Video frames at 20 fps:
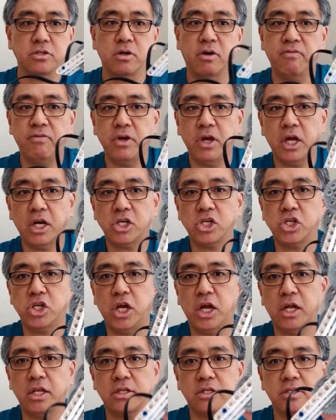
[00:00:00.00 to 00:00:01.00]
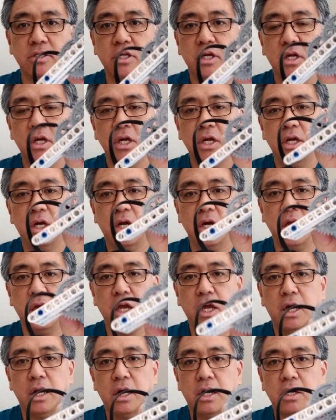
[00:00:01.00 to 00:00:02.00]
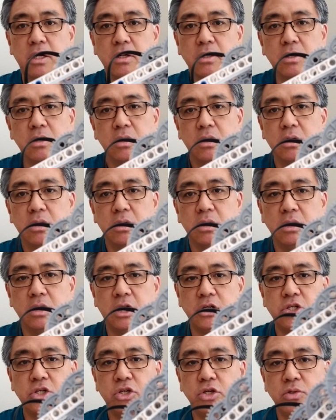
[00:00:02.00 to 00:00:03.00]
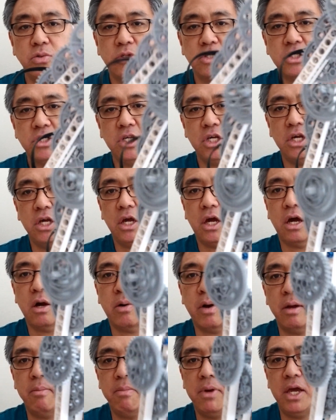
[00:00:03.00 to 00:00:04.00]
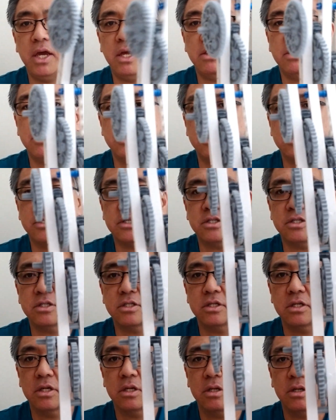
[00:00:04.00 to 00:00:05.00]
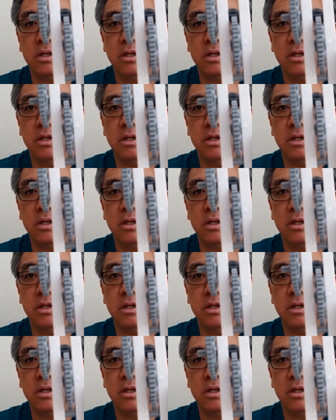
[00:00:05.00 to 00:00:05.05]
So if you get a chance, again, I'll let you see how I made this.